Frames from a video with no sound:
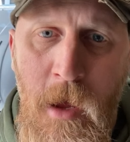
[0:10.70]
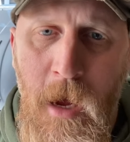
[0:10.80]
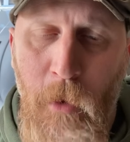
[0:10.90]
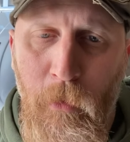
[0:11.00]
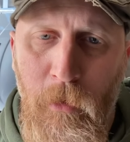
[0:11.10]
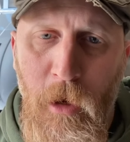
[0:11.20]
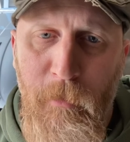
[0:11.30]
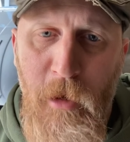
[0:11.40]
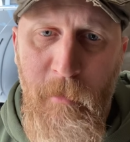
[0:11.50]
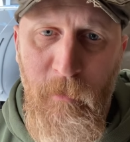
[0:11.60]
our
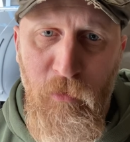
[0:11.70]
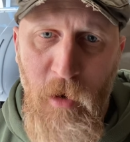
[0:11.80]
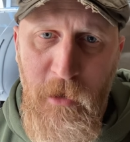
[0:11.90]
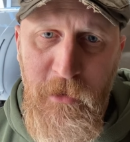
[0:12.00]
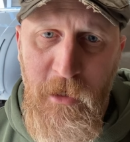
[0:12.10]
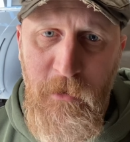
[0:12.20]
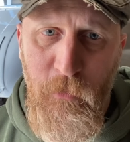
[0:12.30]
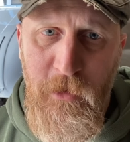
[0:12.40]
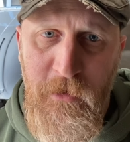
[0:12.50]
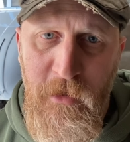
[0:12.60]
upcoming project,
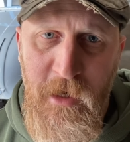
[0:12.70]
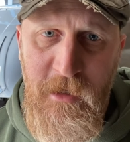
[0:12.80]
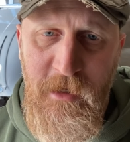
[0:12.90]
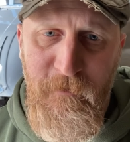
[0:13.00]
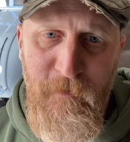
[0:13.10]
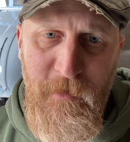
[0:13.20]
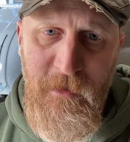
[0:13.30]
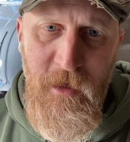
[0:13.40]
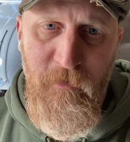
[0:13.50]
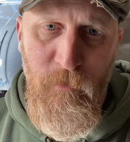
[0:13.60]
which is a
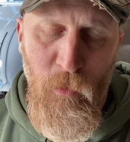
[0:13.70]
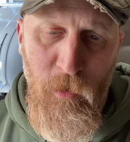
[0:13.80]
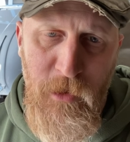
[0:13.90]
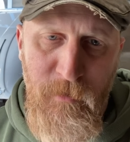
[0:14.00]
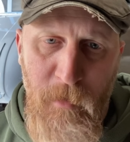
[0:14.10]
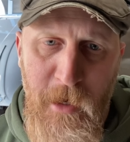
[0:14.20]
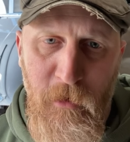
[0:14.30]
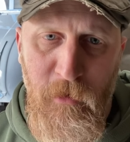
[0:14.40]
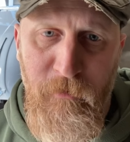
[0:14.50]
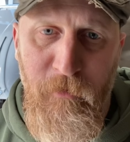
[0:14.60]
1957 Morris
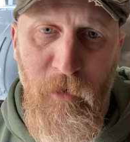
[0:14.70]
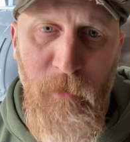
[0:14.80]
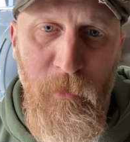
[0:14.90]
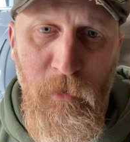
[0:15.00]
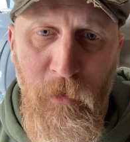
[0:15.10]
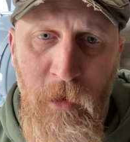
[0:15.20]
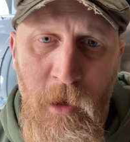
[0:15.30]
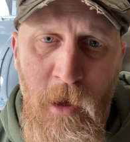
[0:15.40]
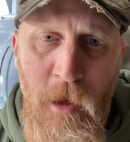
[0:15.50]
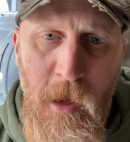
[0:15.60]
Minor convertible
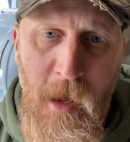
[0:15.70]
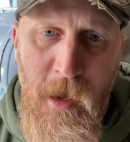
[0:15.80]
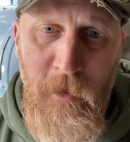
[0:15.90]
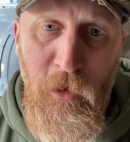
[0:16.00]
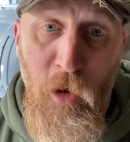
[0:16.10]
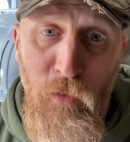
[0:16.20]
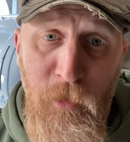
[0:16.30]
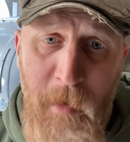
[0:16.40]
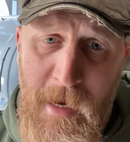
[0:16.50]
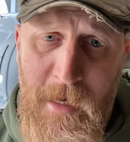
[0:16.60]
and
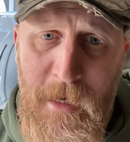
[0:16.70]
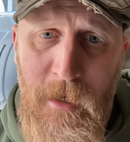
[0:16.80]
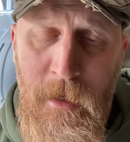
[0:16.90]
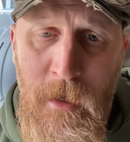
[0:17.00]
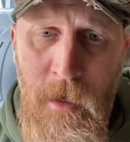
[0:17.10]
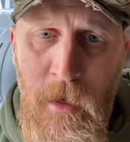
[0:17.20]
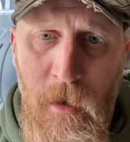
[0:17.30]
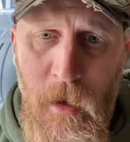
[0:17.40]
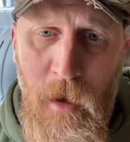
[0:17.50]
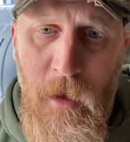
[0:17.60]
coach painting.
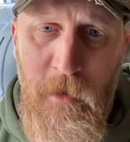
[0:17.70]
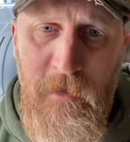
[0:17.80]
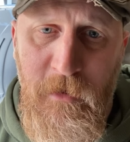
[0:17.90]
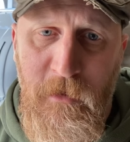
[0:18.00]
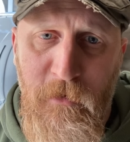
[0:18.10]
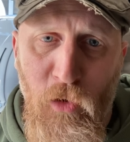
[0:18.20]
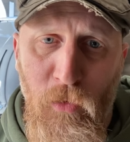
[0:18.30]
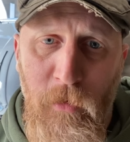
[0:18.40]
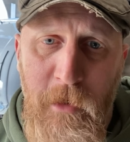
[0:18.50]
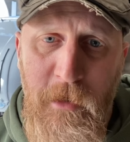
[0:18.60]
It's a
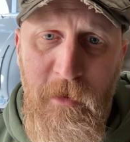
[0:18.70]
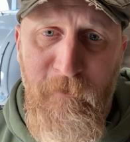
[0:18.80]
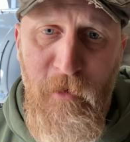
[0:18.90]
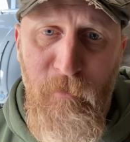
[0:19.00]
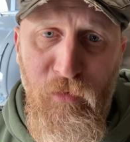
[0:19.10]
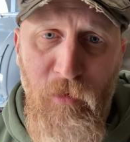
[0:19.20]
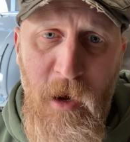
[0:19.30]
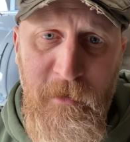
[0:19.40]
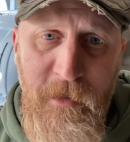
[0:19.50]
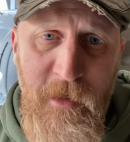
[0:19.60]
totally different
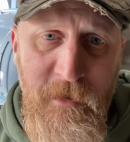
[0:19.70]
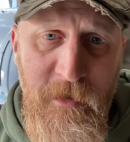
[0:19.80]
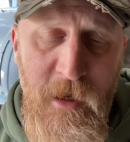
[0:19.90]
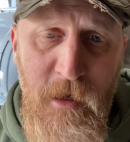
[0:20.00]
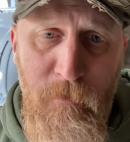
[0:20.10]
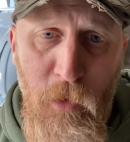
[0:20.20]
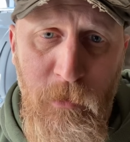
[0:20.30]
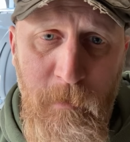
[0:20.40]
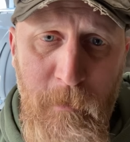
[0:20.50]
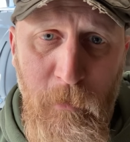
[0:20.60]
process than
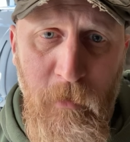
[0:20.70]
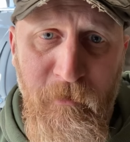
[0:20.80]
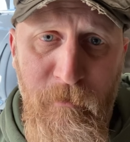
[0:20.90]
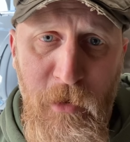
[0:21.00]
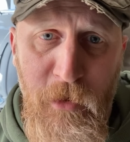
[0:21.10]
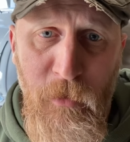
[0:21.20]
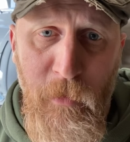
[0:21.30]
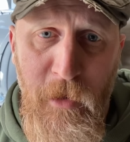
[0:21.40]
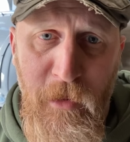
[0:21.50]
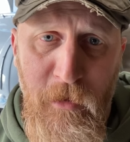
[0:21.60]
most people are familiar
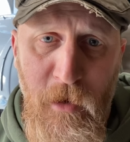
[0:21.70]
with.